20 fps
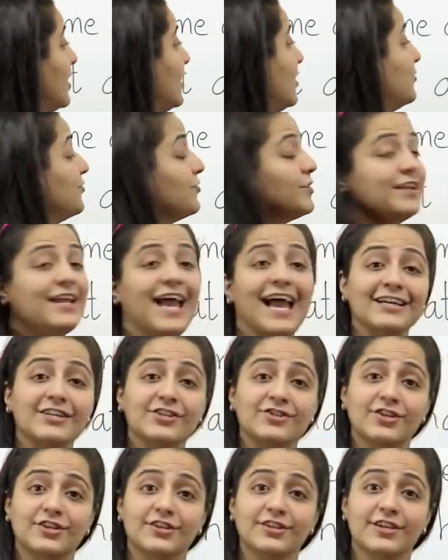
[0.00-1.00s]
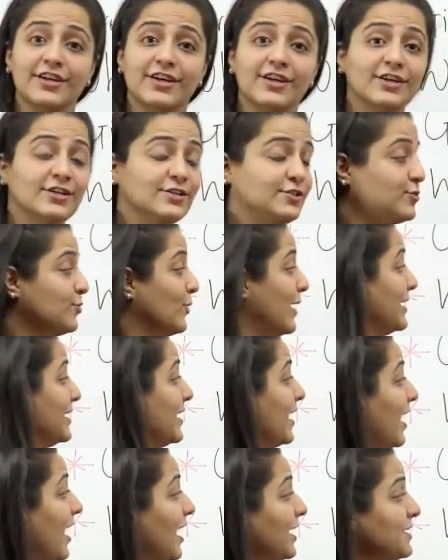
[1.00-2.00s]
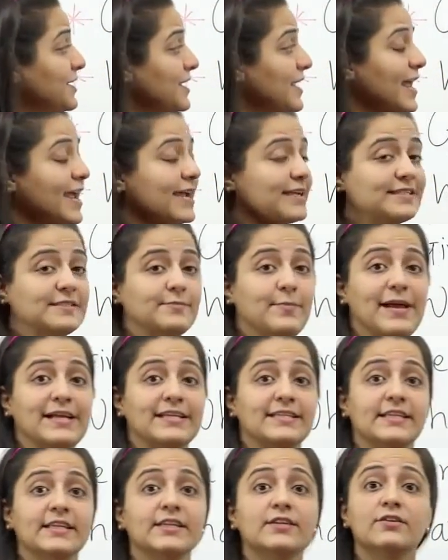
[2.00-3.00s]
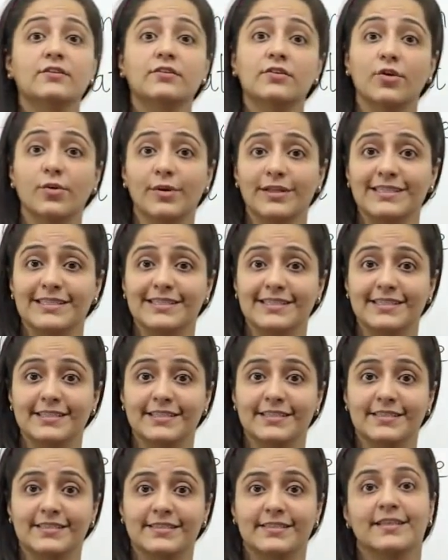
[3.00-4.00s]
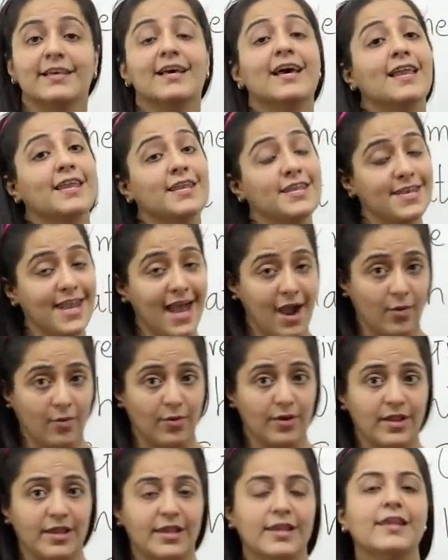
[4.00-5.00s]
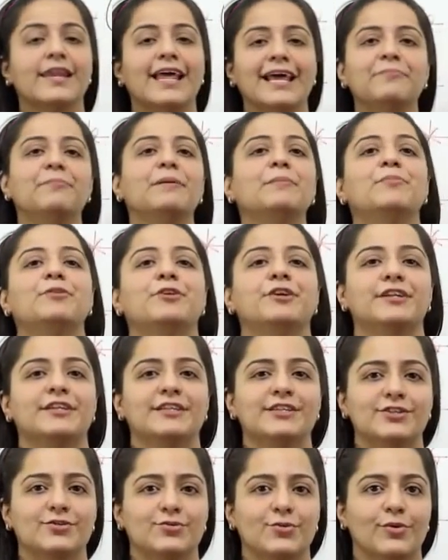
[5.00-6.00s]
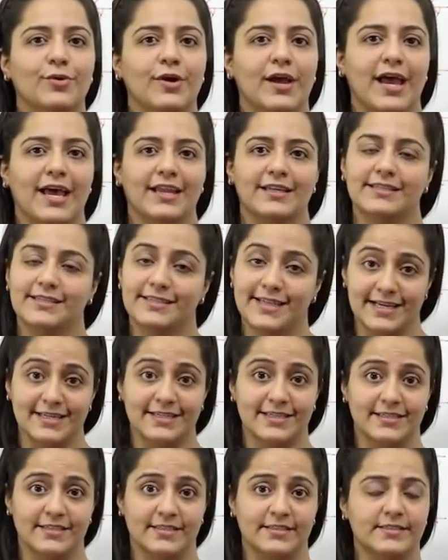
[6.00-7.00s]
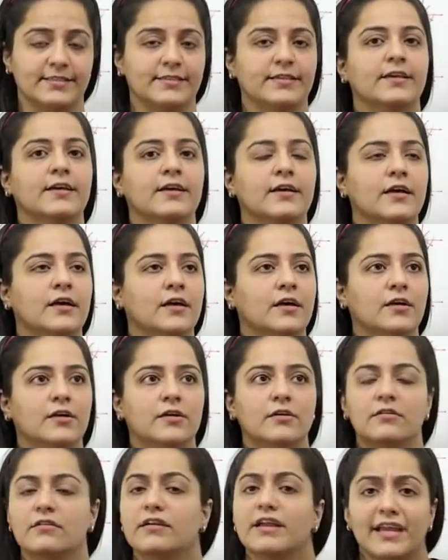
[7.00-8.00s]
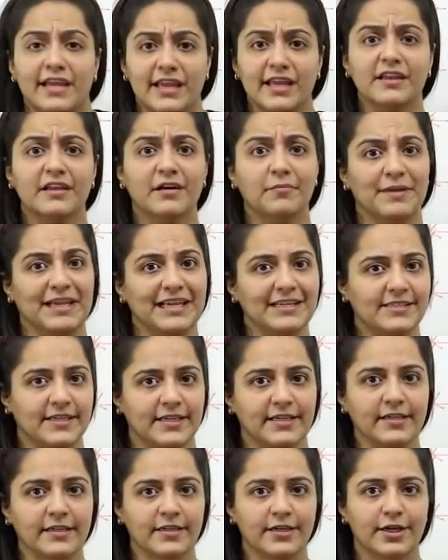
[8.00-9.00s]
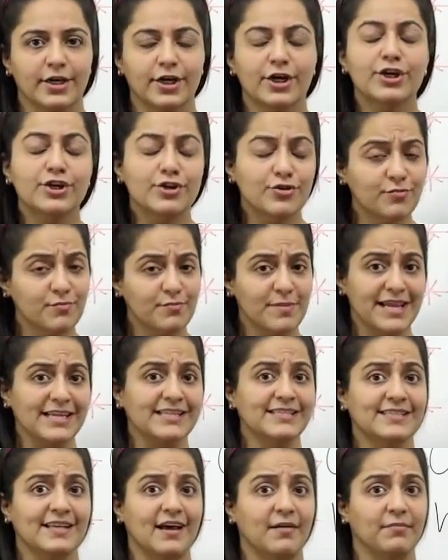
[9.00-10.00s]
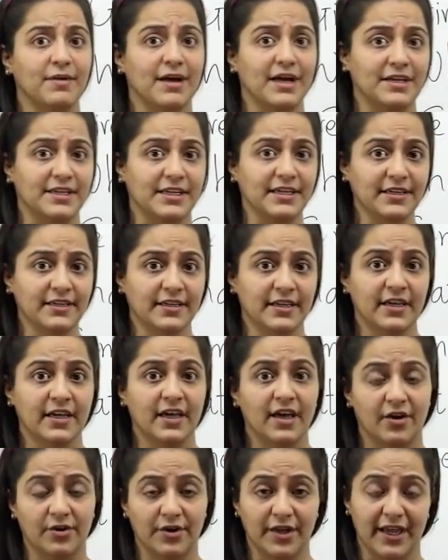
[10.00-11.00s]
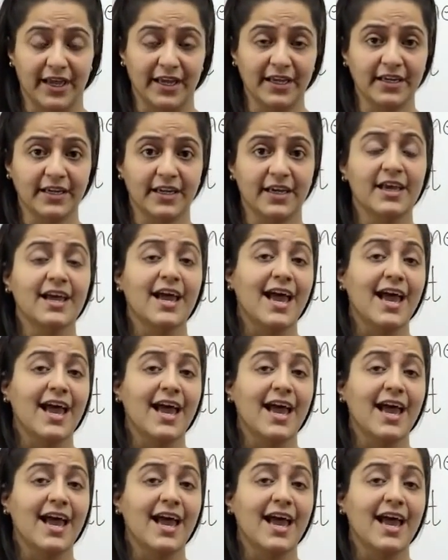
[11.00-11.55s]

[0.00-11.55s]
A reaction to an unexpected coincidence. Now, let me put it into a sentence. In a meeting, you meet somebody, okay,